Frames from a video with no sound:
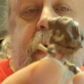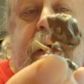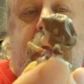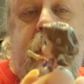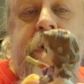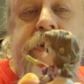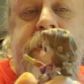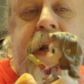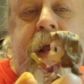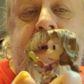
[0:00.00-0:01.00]
colors
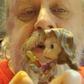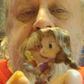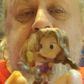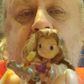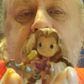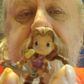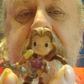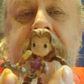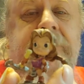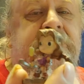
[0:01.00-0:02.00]
and that just
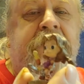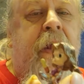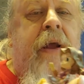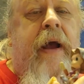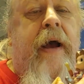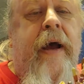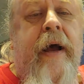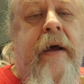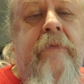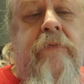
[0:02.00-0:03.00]
perfect.
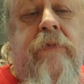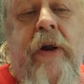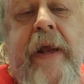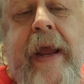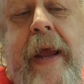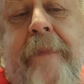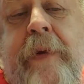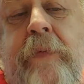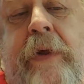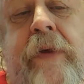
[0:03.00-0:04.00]
Really
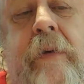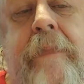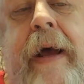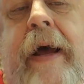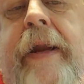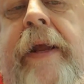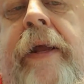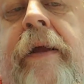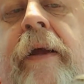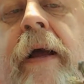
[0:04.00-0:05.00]
happy with her
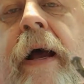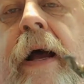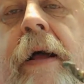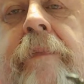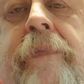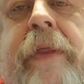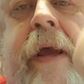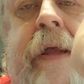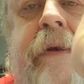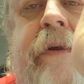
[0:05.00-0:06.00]
body. That